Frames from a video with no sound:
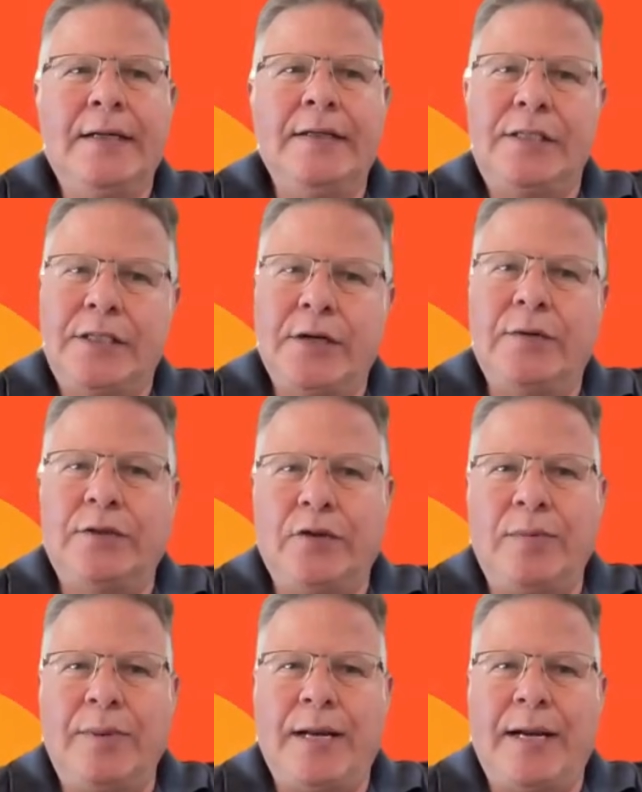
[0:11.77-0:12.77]
This show is
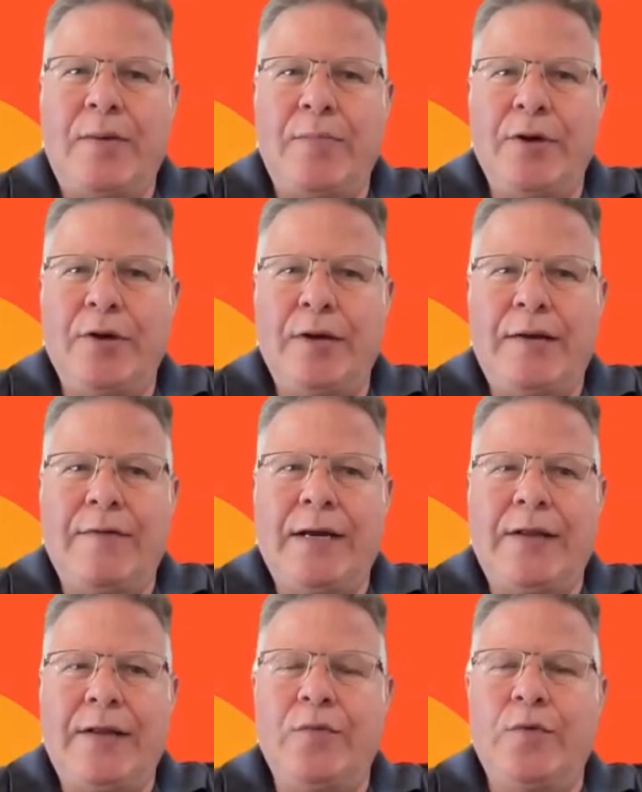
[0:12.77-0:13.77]
all about helping you
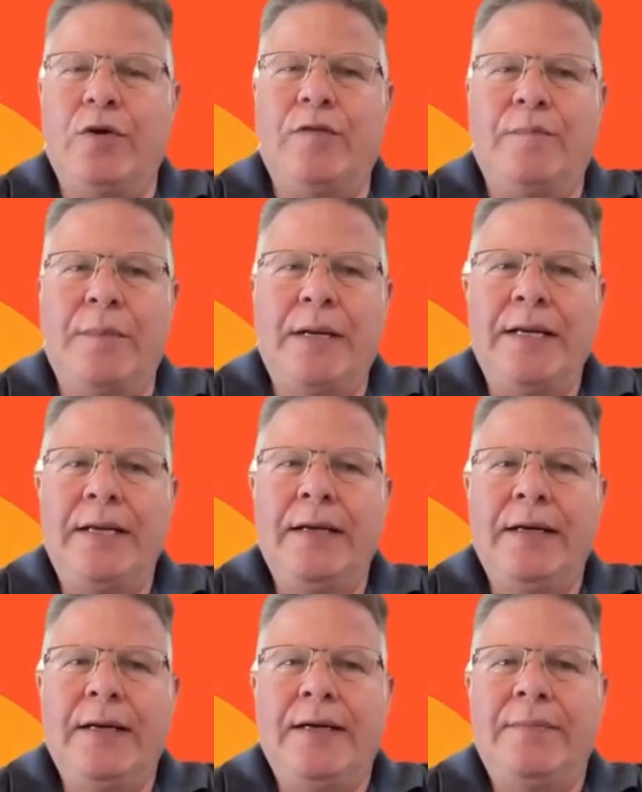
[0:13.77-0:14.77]
navigate the world of money,
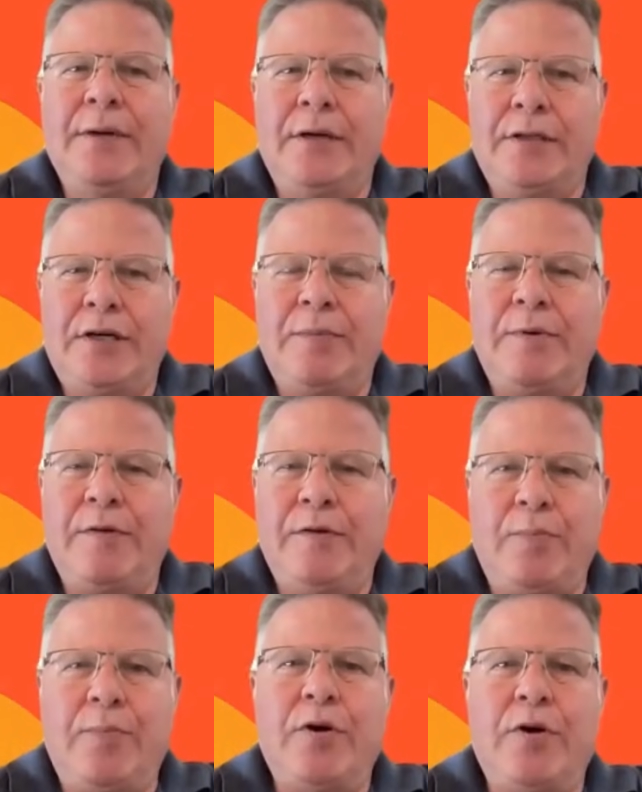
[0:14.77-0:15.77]
be on top of
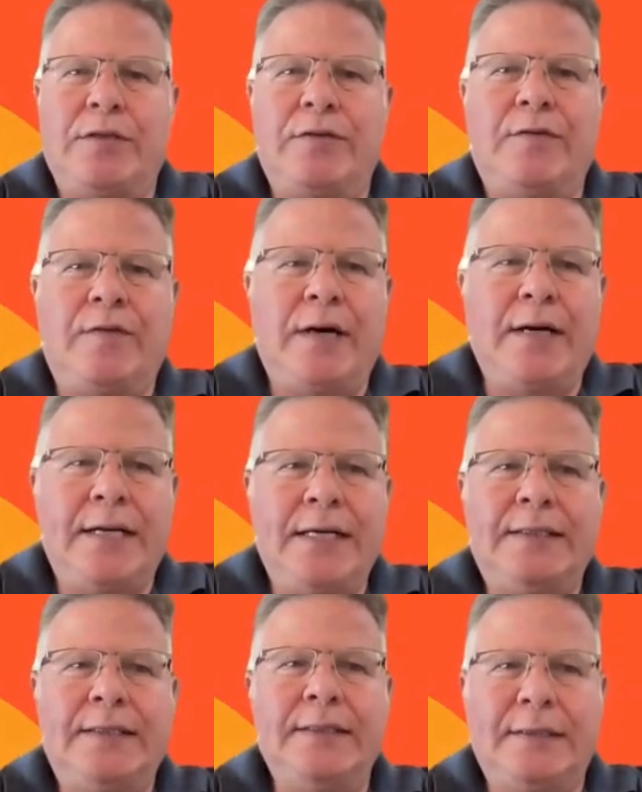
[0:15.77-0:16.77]
your personal
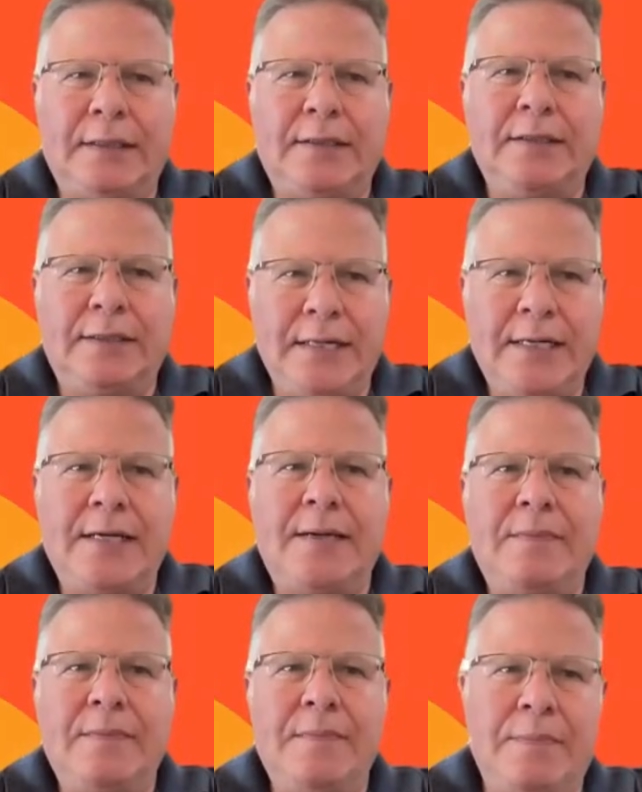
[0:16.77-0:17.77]
finances, such as
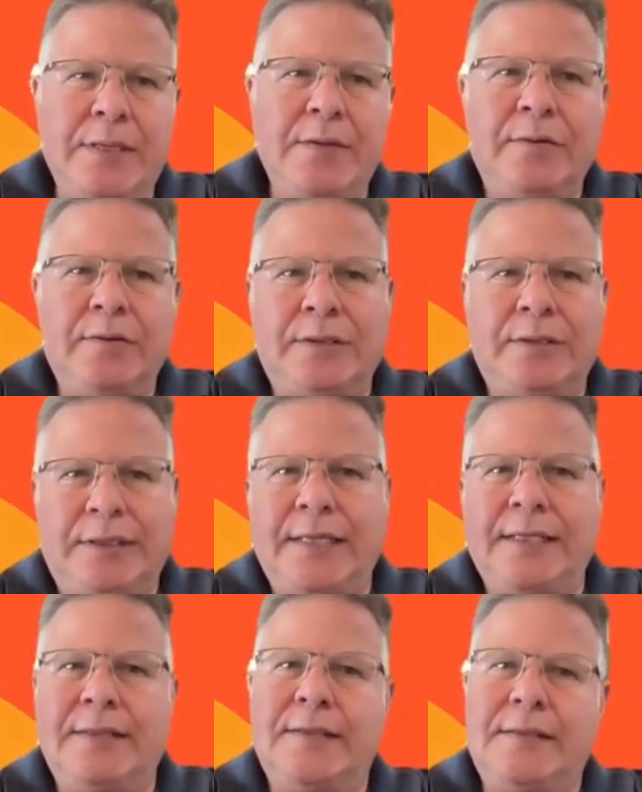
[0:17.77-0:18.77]
income, bills,
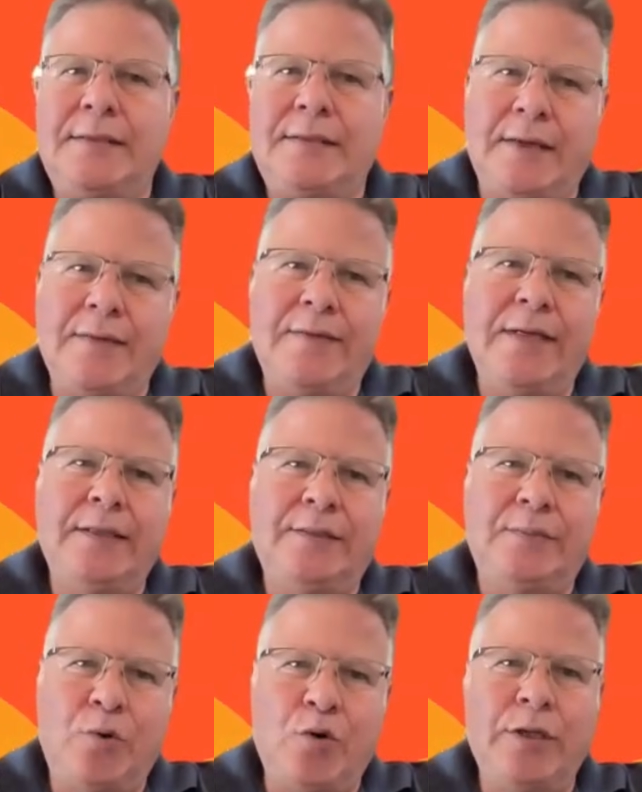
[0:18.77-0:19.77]
debts,
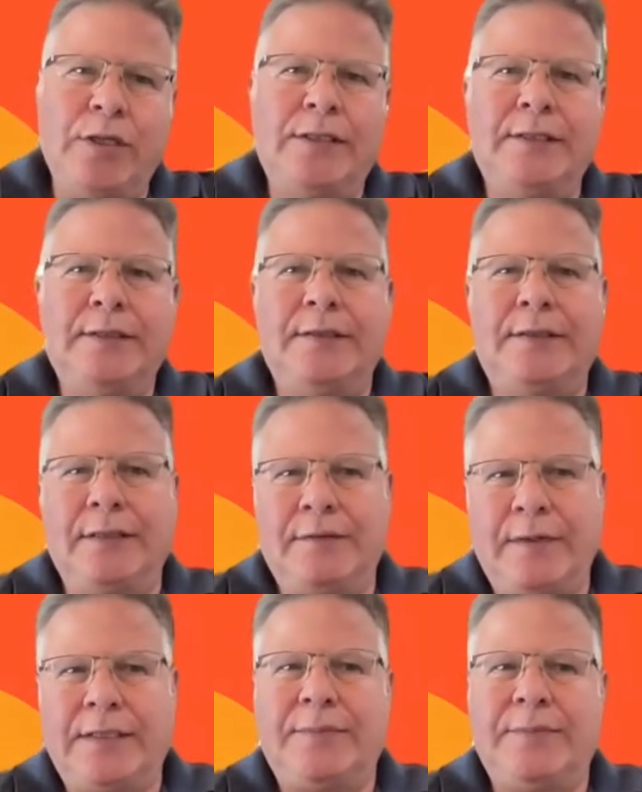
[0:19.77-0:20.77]
savings, mortgages,
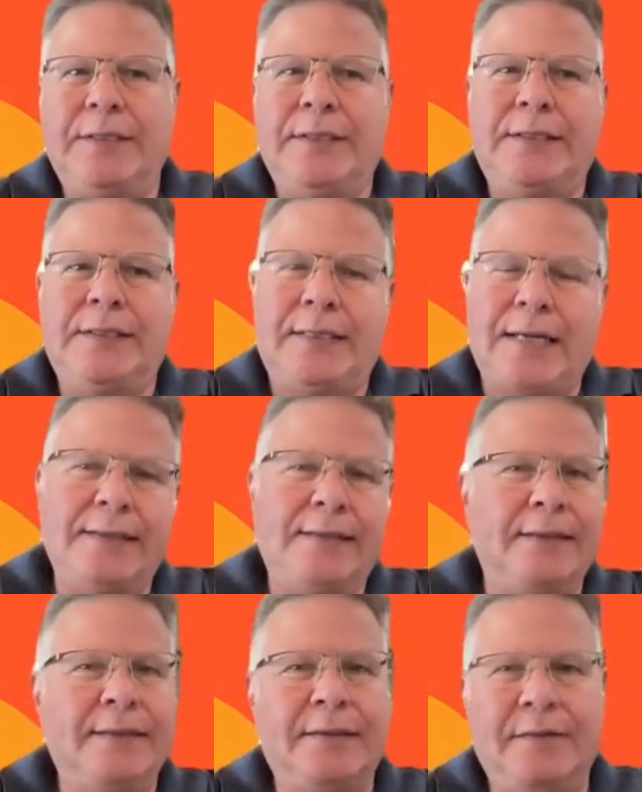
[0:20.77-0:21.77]
investments,
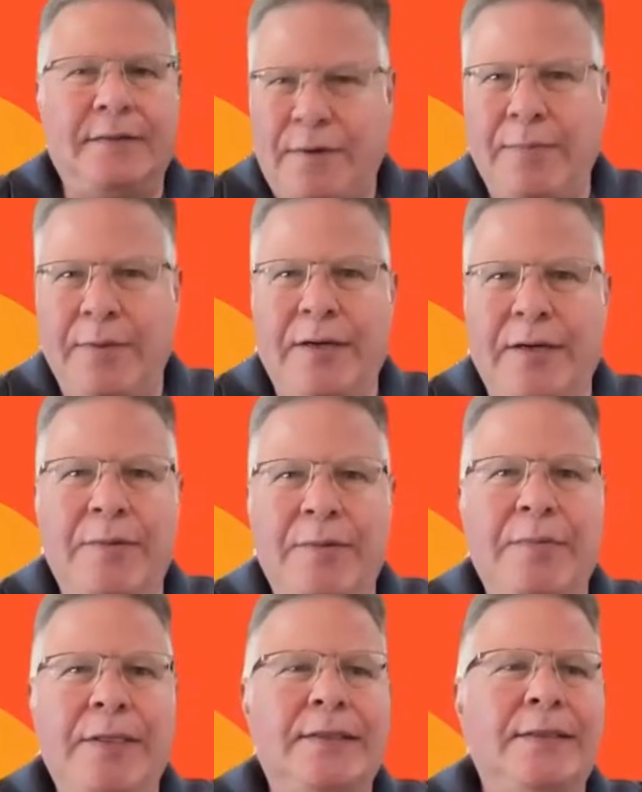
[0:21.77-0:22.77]
taxes, and family
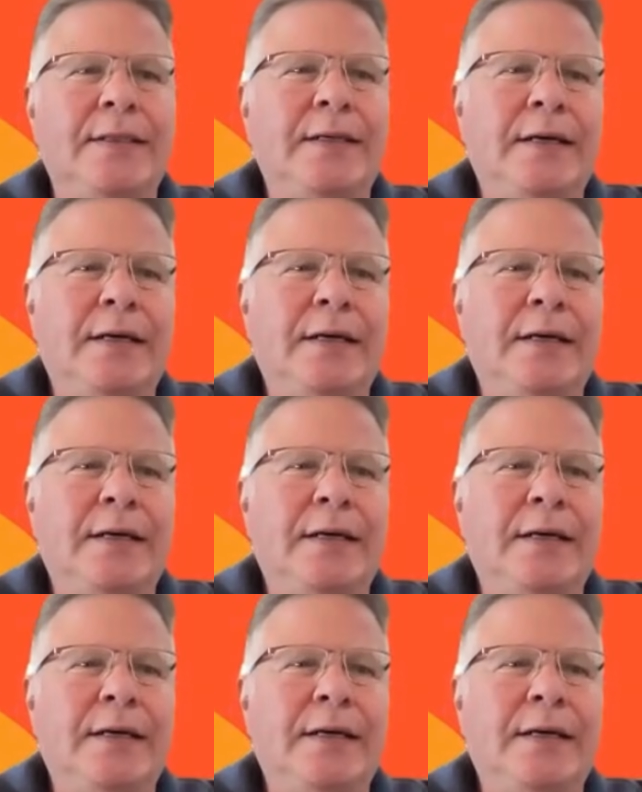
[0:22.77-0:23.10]
commitments.